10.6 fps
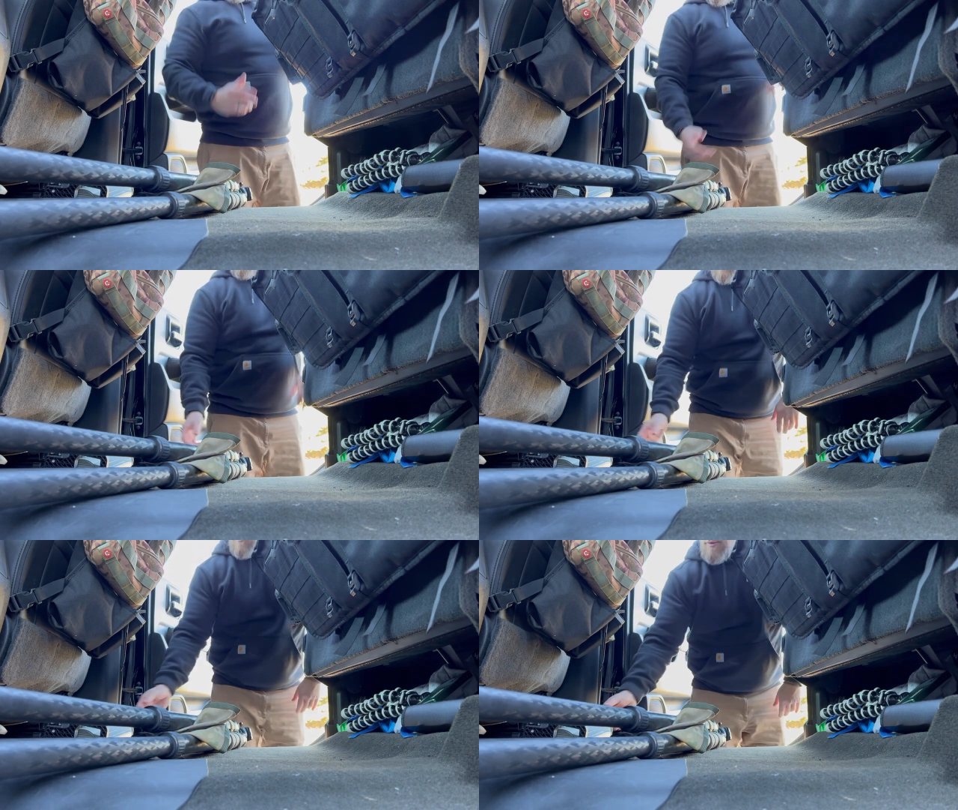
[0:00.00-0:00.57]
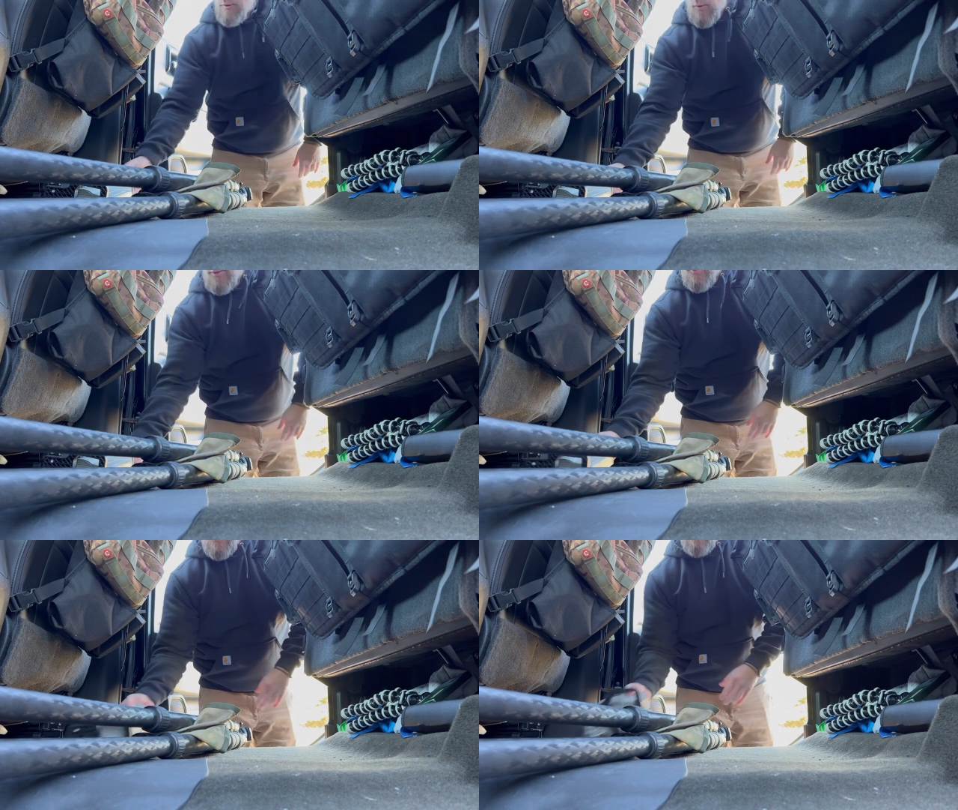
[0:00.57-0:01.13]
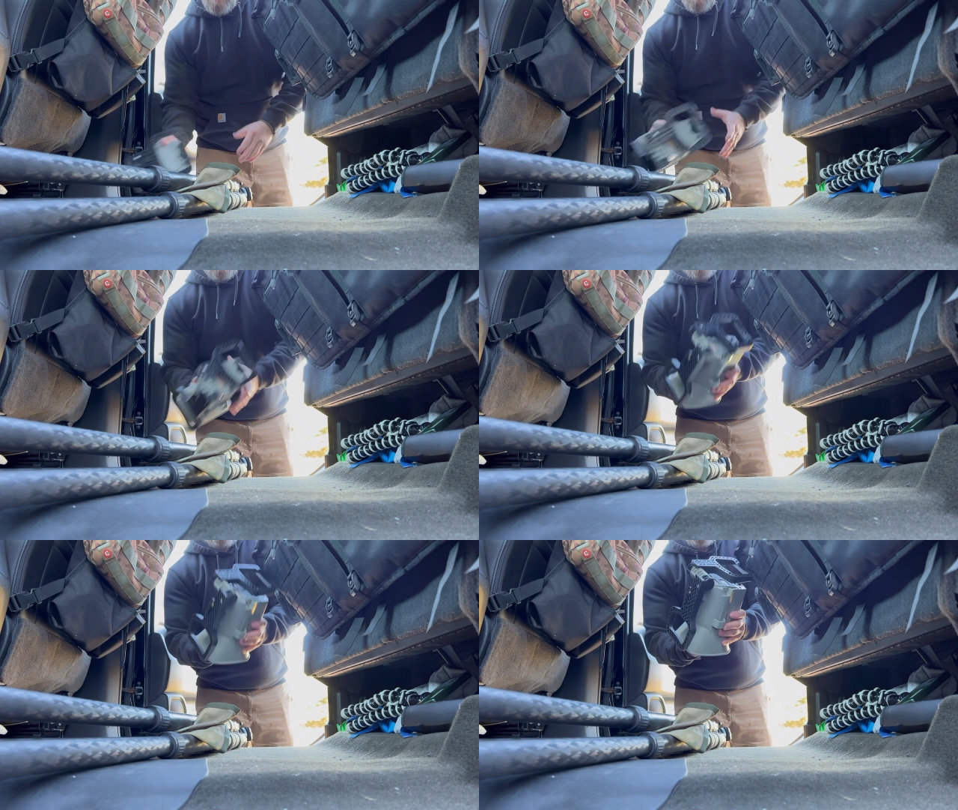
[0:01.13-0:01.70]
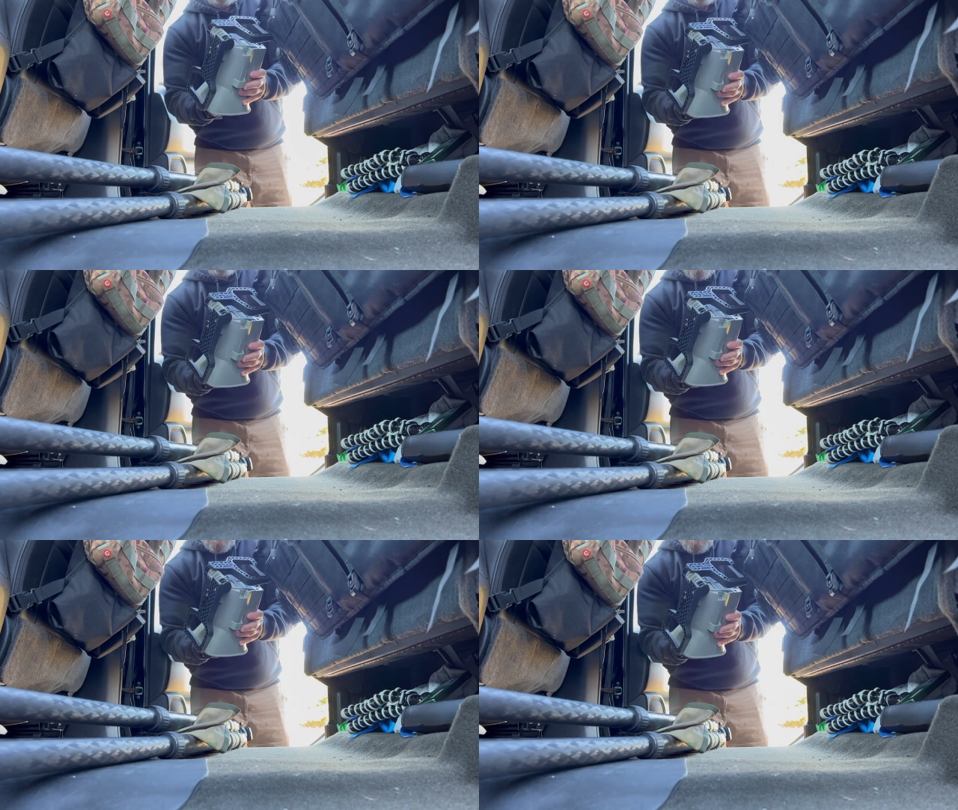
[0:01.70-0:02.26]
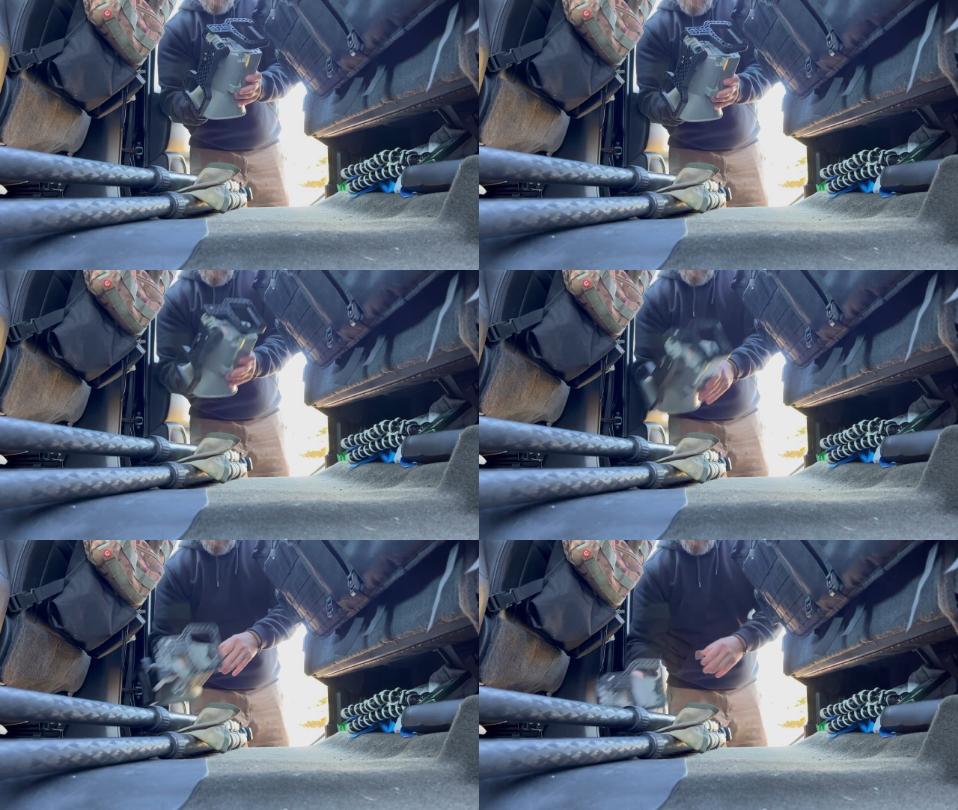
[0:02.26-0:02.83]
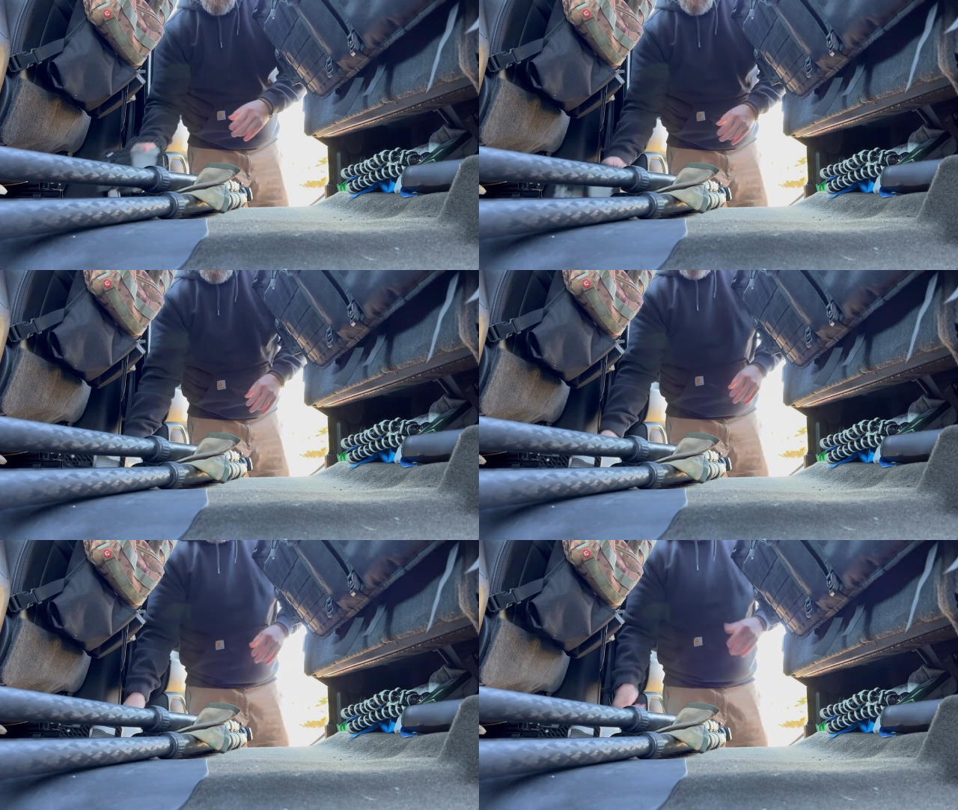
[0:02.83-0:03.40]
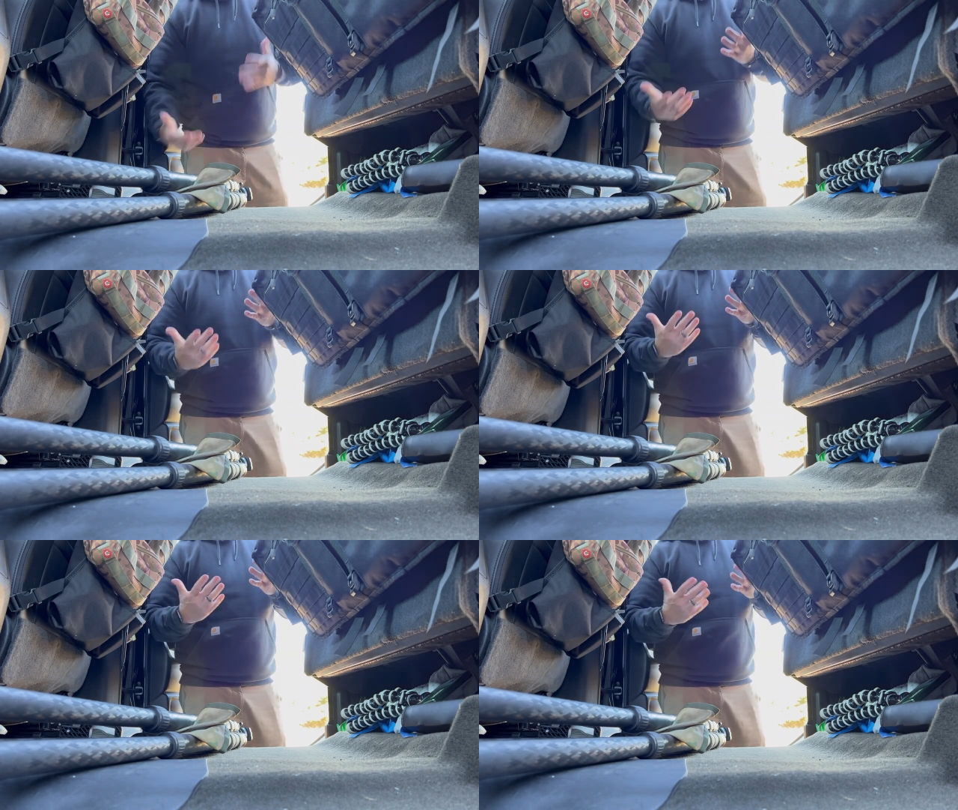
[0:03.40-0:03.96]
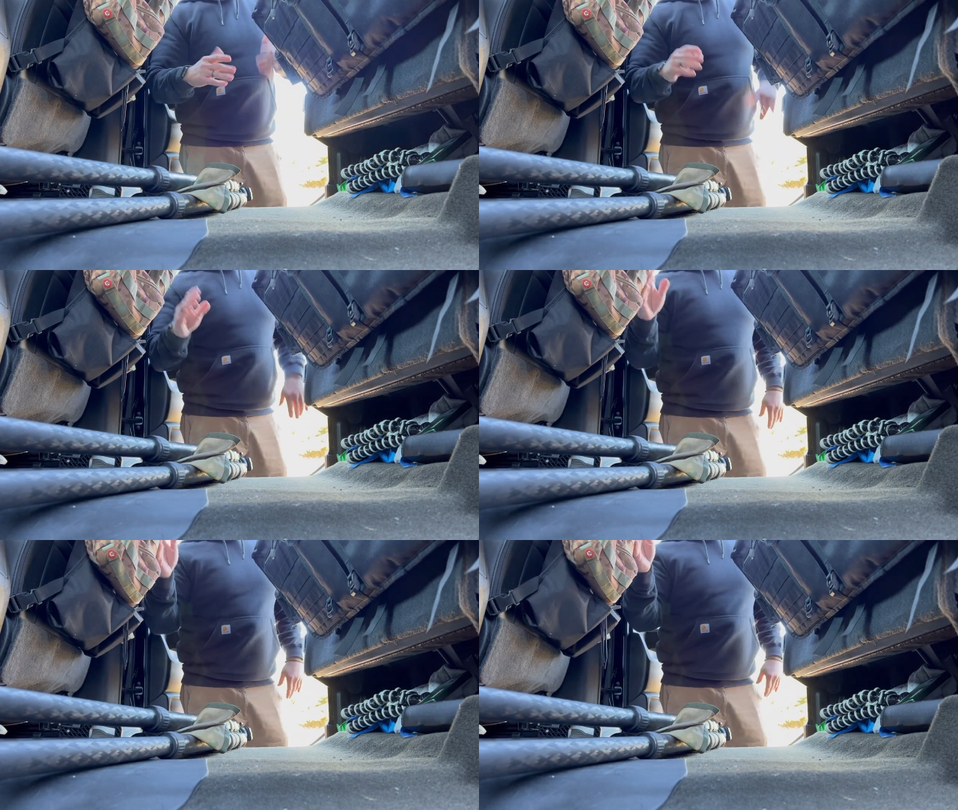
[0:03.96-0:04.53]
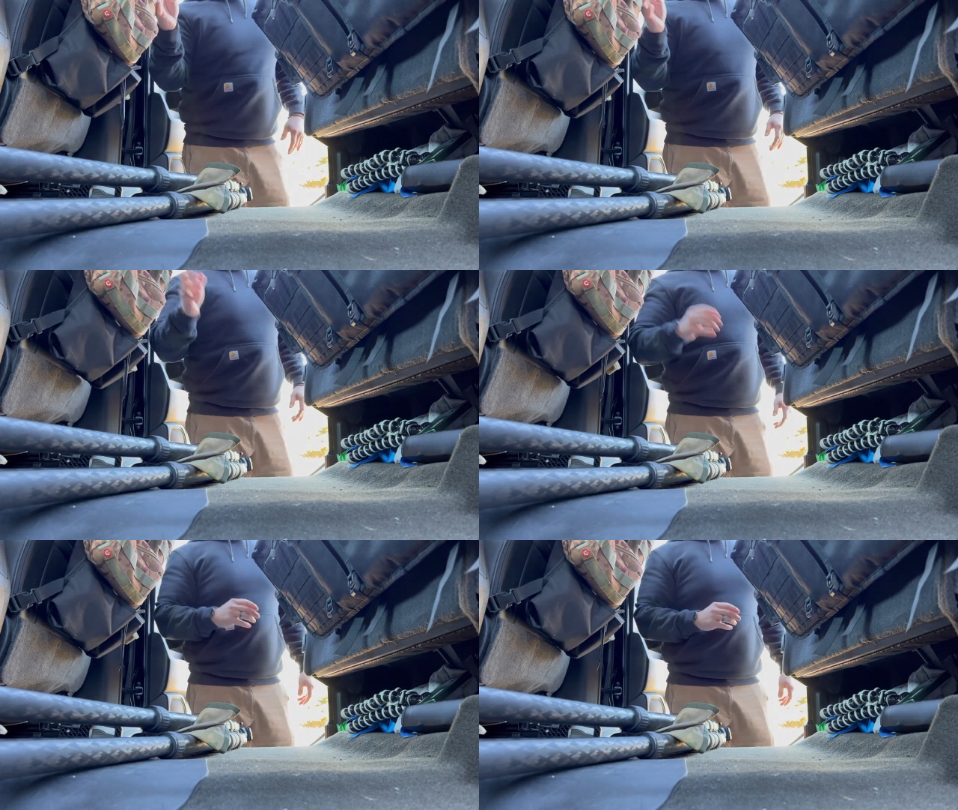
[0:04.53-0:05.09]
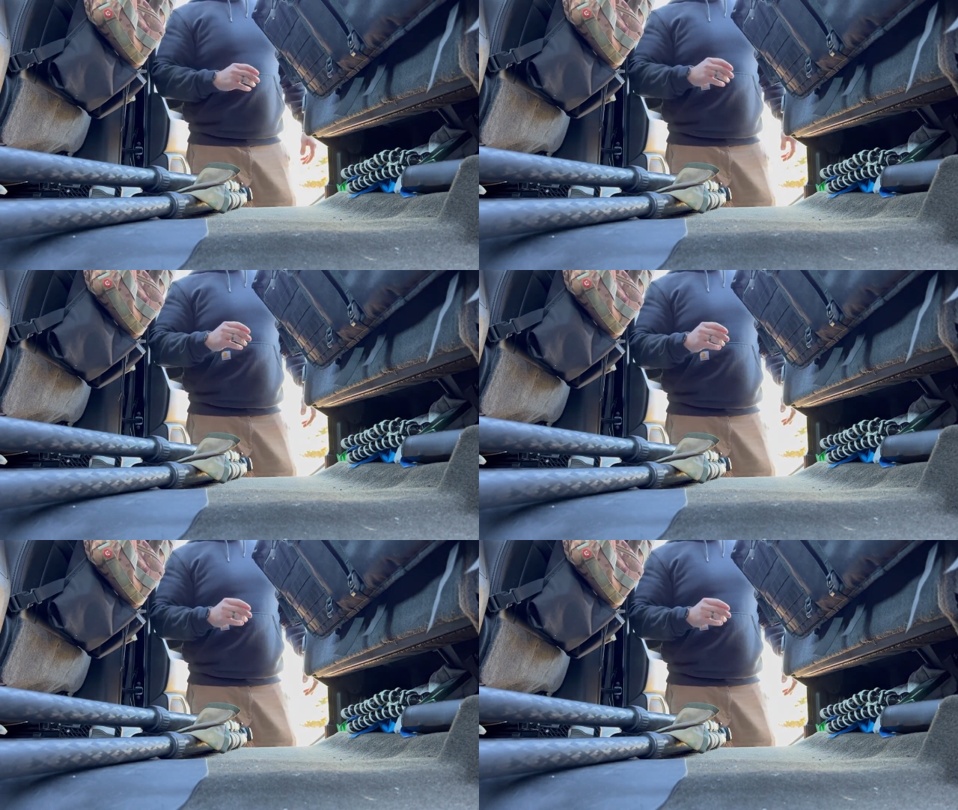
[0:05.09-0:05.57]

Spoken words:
Nobody's mouth can be seen.